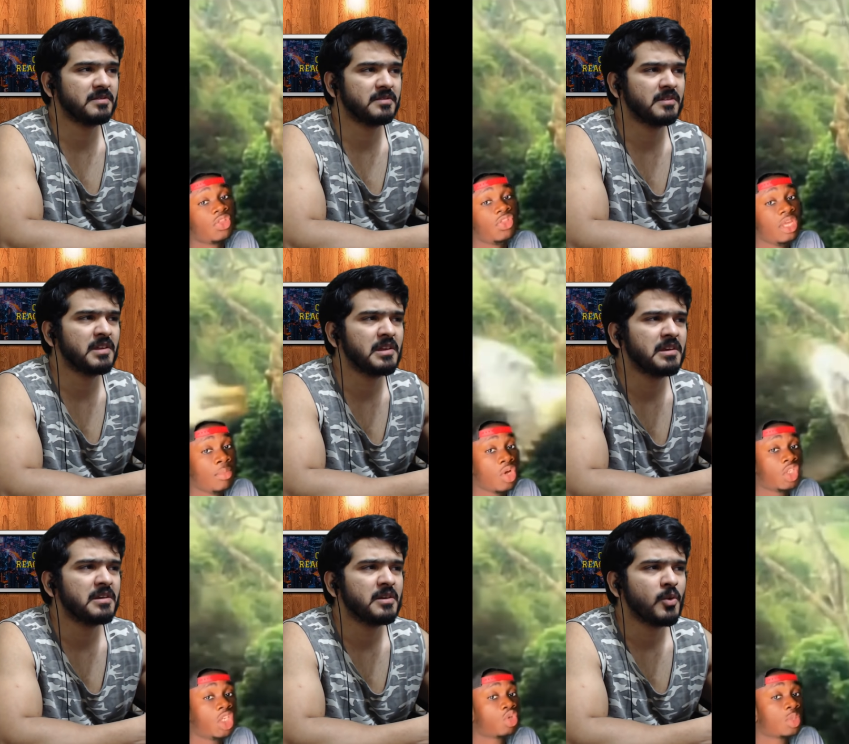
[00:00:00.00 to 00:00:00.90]
Speaker 1: the most
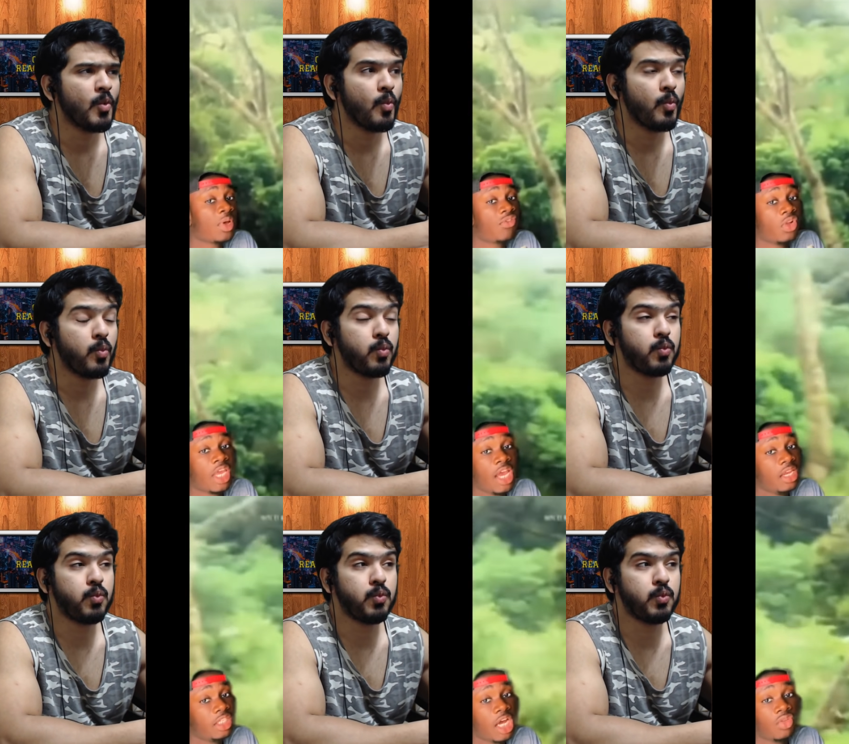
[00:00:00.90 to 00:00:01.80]
disrespectful
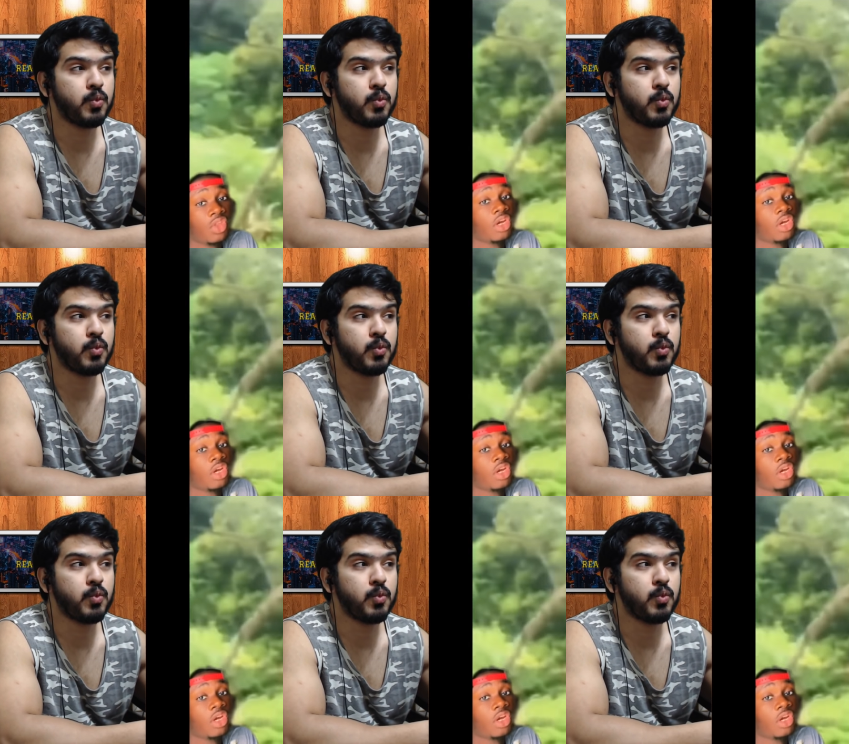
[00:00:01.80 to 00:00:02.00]
KDs out there.